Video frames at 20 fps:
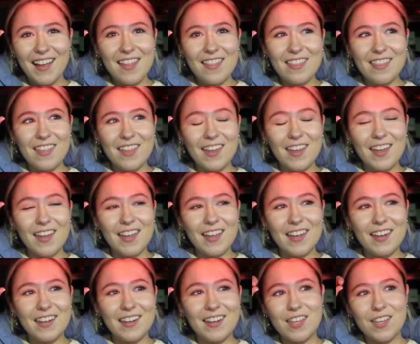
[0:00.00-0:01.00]
and
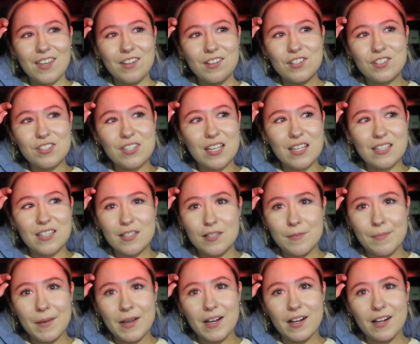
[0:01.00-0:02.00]
then he just like
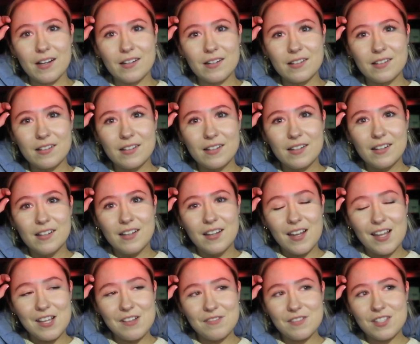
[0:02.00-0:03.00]
disappeared.
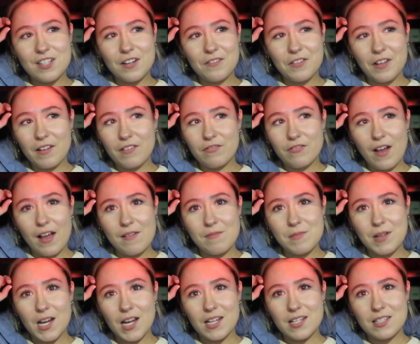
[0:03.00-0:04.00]
He was there for like five
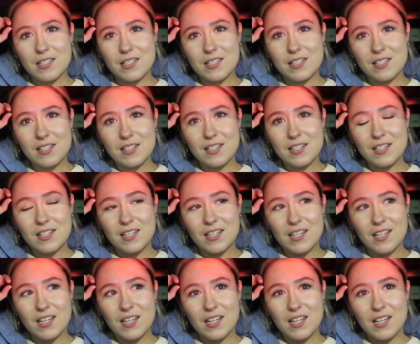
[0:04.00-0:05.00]
minutes. He had a
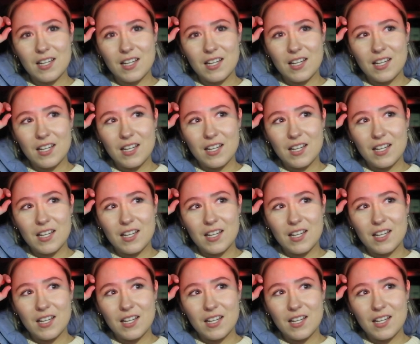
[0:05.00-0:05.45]
Sanderson sighting?